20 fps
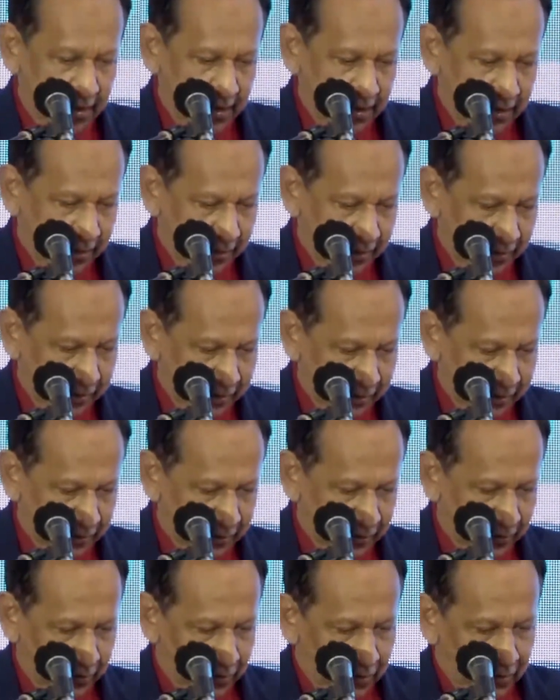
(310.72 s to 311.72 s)

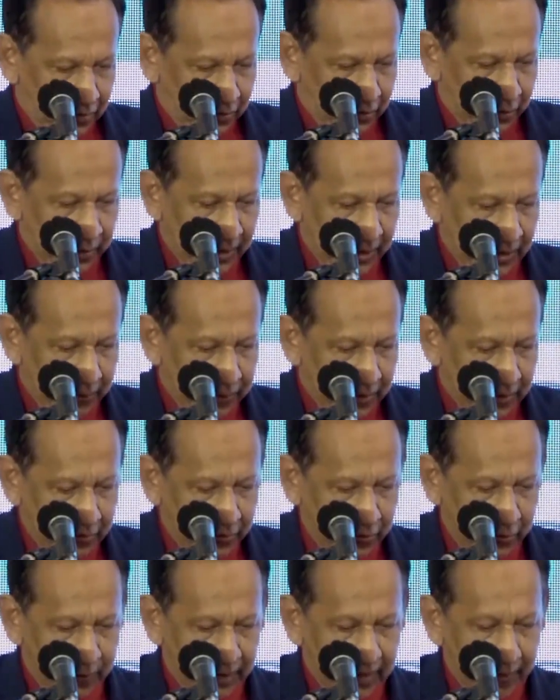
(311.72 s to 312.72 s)
to be able
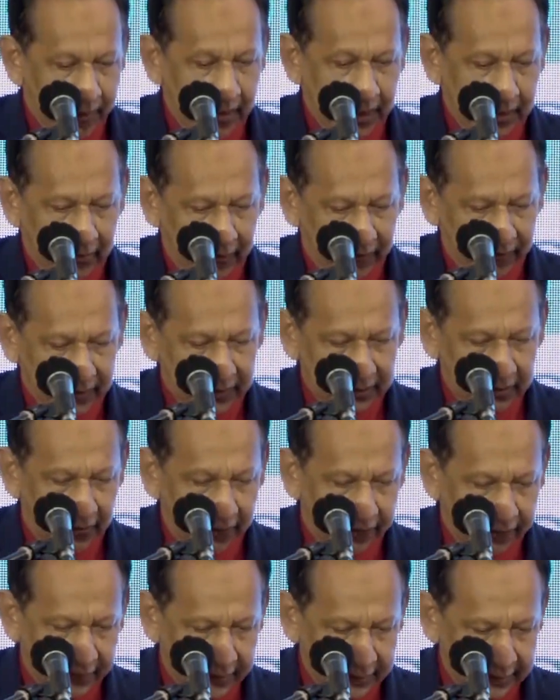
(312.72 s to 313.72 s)
to be part of this
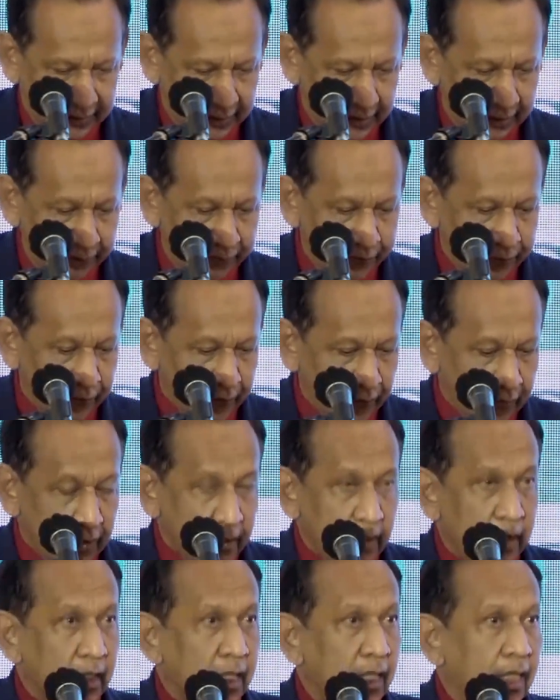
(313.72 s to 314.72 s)
conference. Yeah.
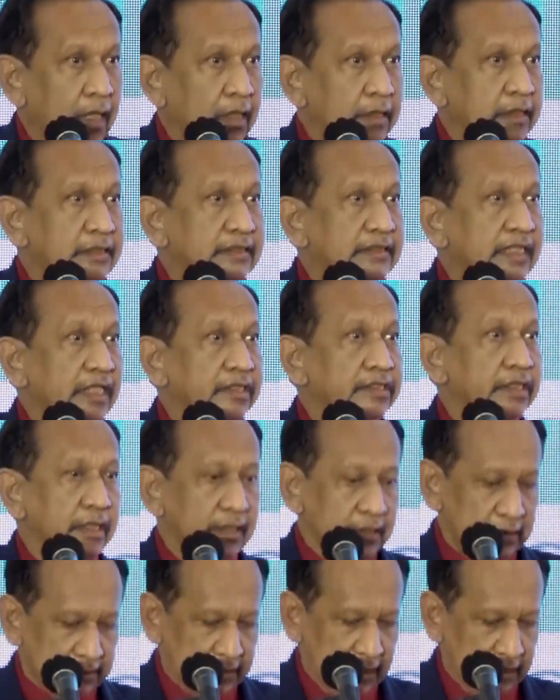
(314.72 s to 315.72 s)
This
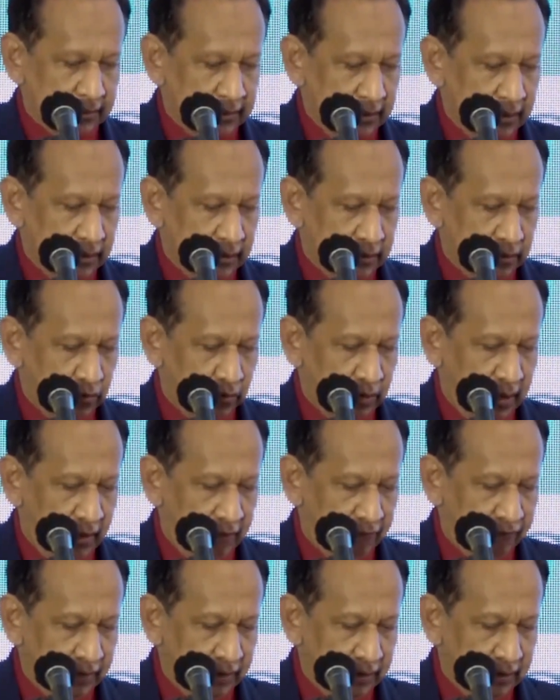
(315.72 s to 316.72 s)
session is actually to
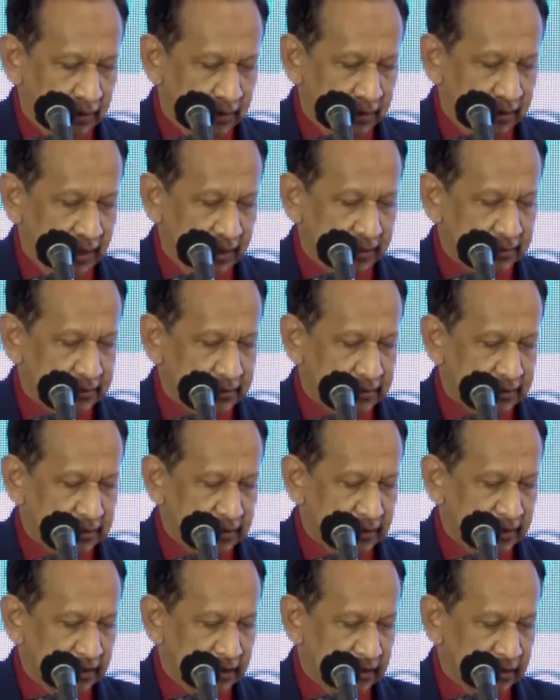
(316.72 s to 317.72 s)
cover the next,
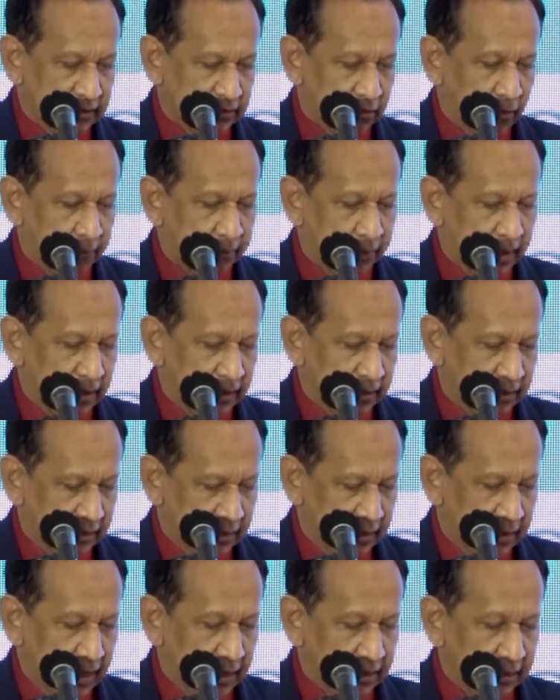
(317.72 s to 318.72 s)
the topic
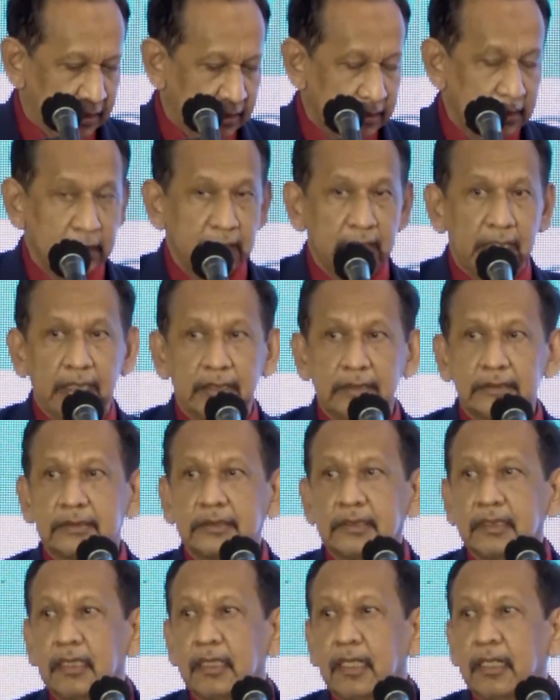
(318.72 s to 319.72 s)
regarding the
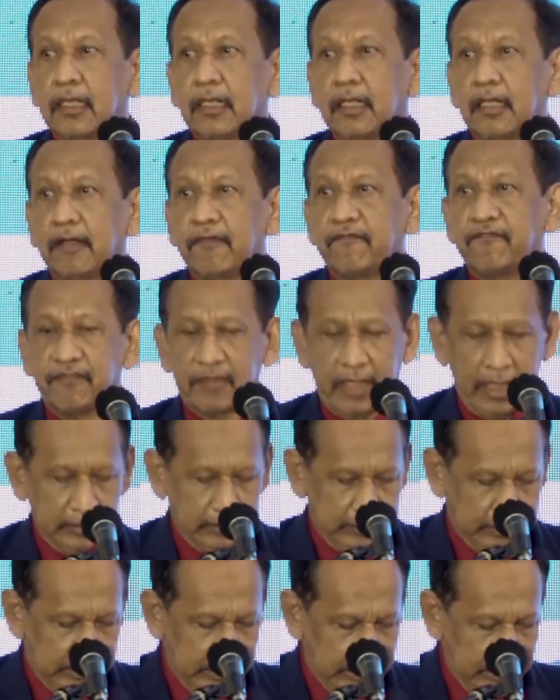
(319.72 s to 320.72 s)
next
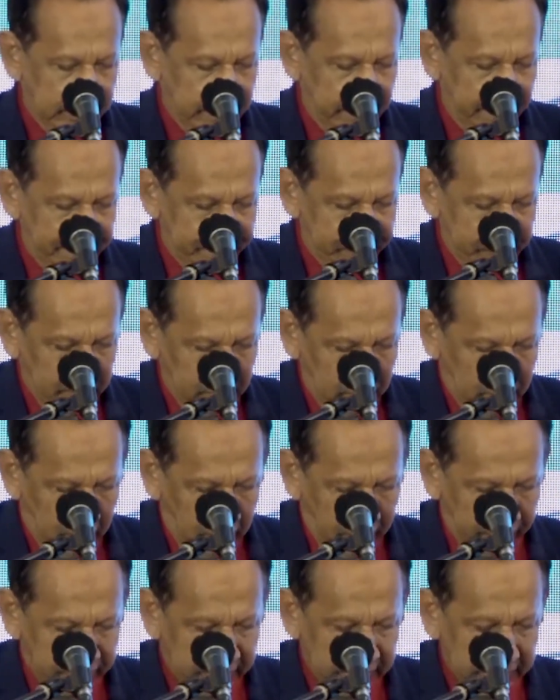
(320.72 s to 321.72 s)
frontier
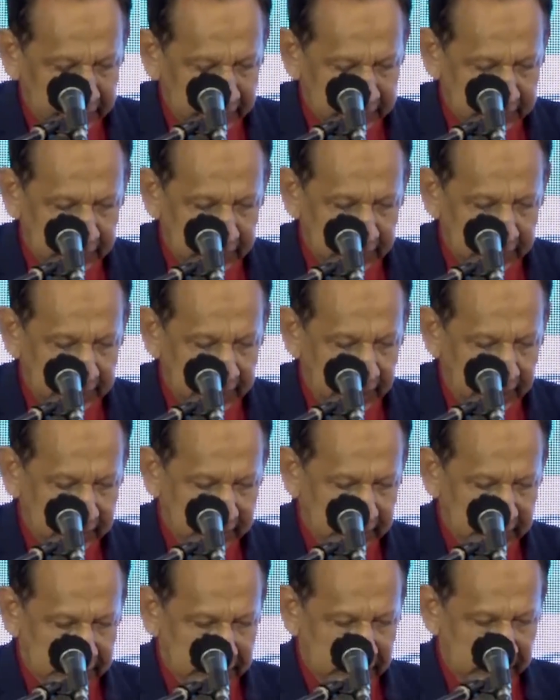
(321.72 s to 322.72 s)
of digital drug
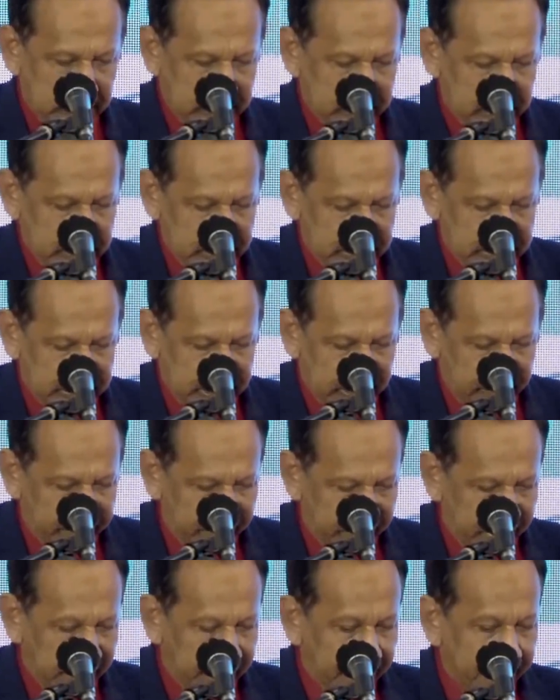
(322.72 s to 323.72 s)

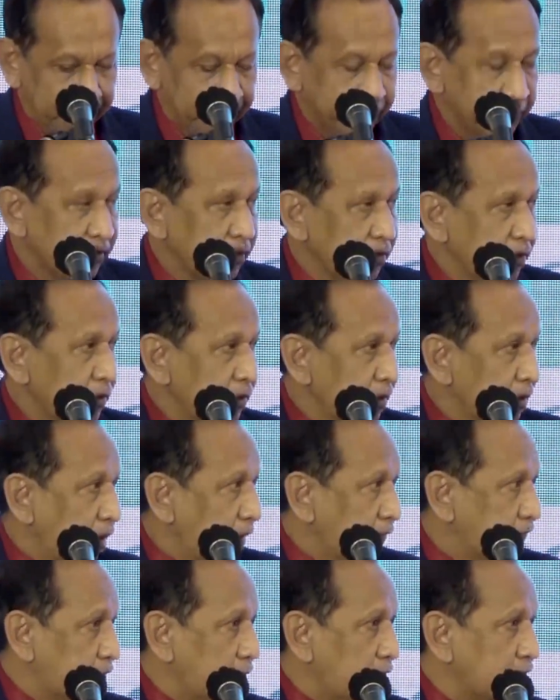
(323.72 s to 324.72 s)
discovery.
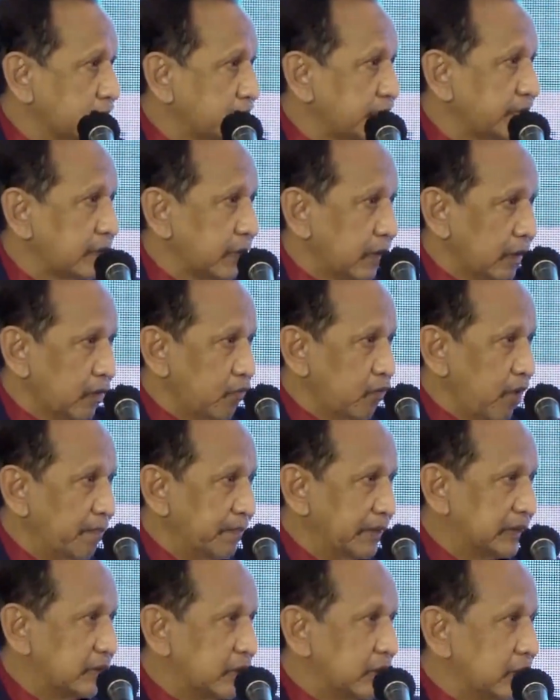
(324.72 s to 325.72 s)
Of course,
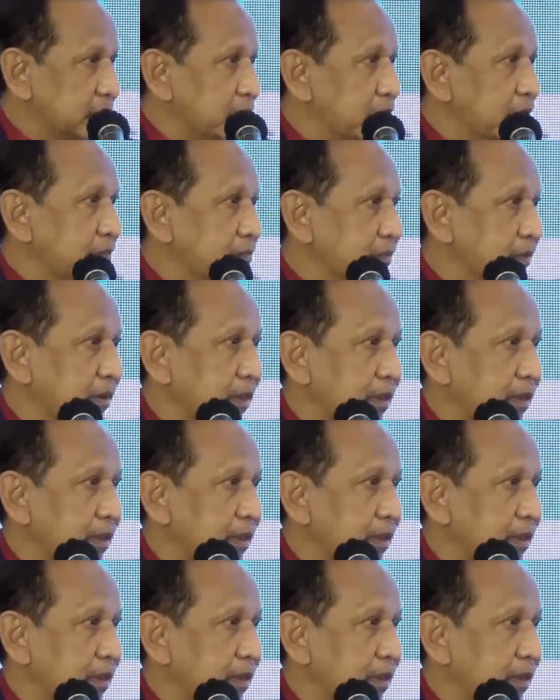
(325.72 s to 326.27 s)
when Mr. Yong